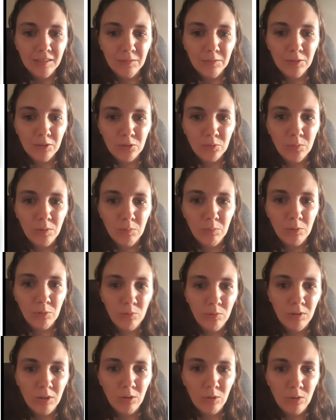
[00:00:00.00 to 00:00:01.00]
First one we're
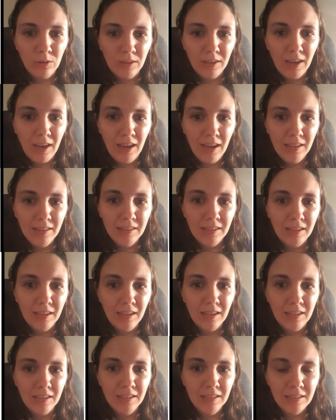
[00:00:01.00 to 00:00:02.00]
going to look at
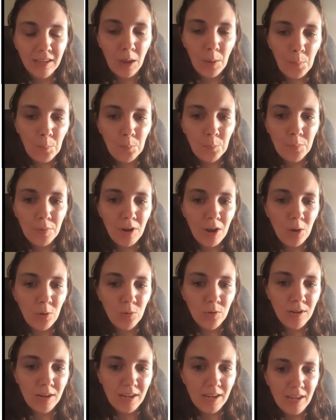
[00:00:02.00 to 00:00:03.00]
is
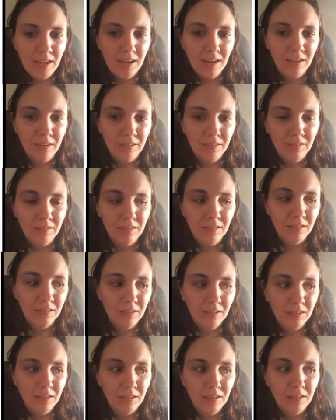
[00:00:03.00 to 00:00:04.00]
brown hair.
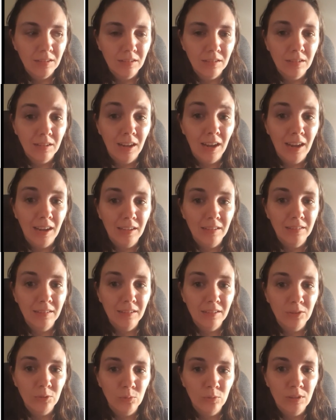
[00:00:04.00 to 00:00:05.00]
And
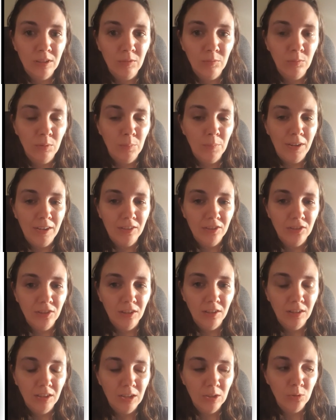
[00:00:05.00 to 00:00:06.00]
as you'll see from the
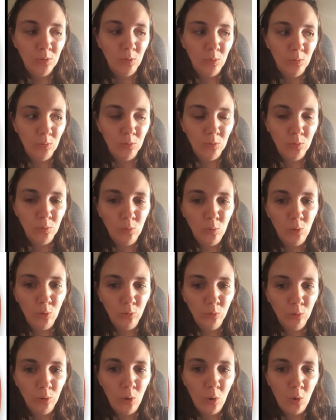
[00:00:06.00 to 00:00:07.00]
picture, it's also
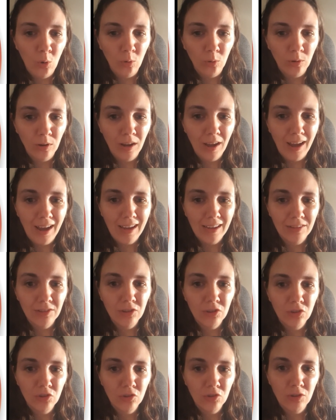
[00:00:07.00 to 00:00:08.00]
long and
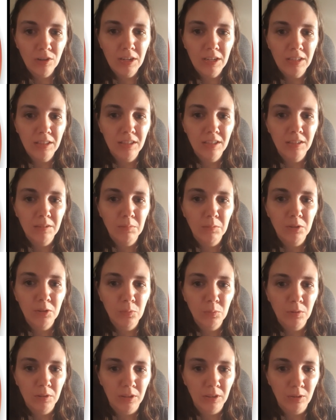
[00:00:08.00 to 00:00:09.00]
straight,
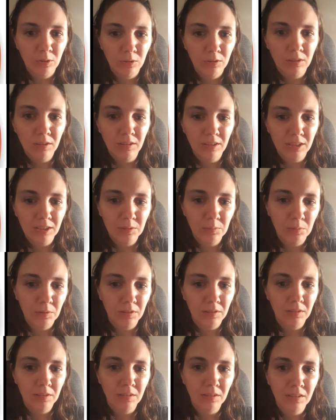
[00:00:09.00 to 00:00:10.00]
which we'll include in this
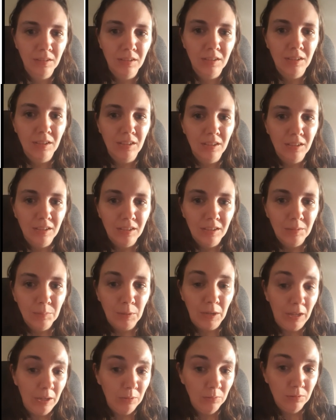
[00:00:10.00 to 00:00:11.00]
one.
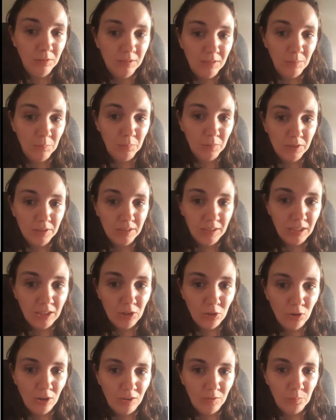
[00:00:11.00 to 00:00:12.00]
But how to simply say
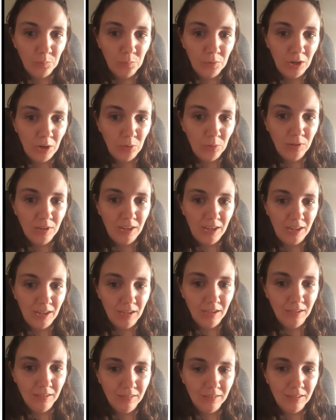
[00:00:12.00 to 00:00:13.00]
you have brown
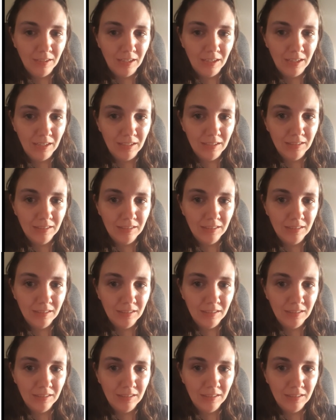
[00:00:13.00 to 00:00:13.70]
hair is